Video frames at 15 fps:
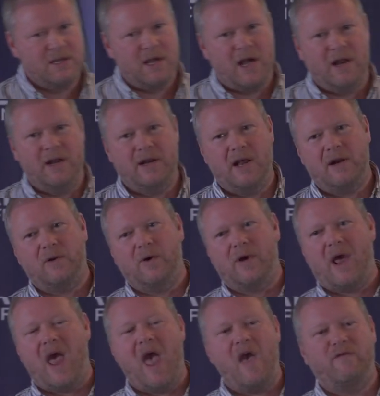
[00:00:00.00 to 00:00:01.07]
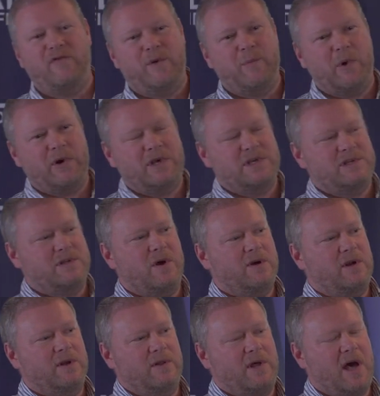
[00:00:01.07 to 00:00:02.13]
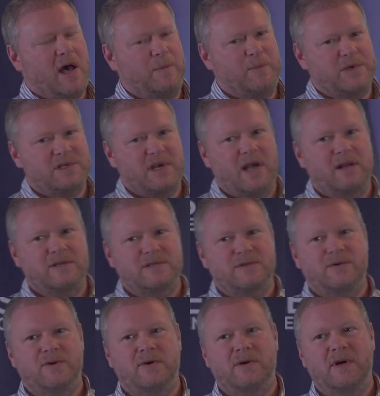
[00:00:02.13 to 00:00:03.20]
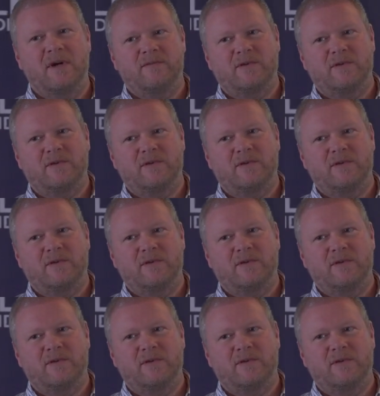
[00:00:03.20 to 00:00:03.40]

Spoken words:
And look, everybody is knocking on the hyperscalers' door.